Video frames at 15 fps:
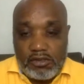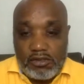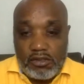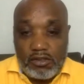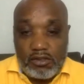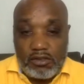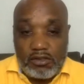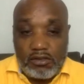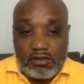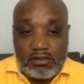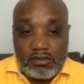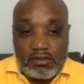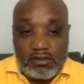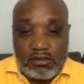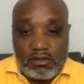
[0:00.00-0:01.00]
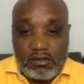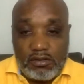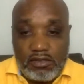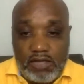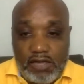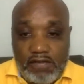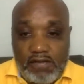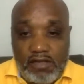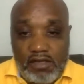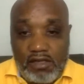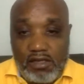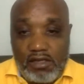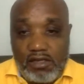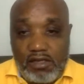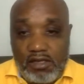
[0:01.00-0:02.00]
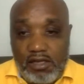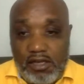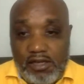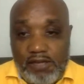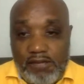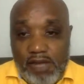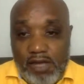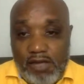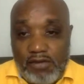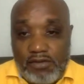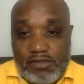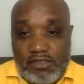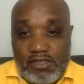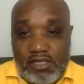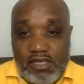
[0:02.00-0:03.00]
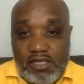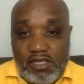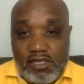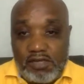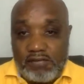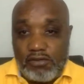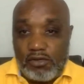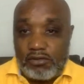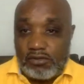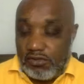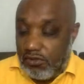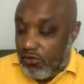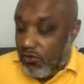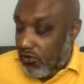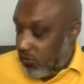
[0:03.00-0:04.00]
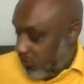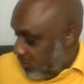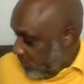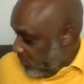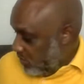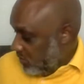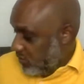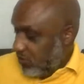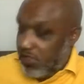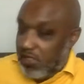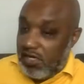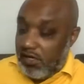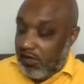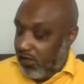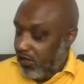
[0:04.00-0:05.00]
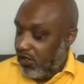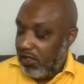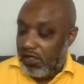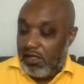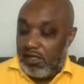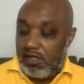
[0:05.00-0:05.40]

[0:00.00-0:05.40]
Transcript: So I think anybody who's thinking about goat dairy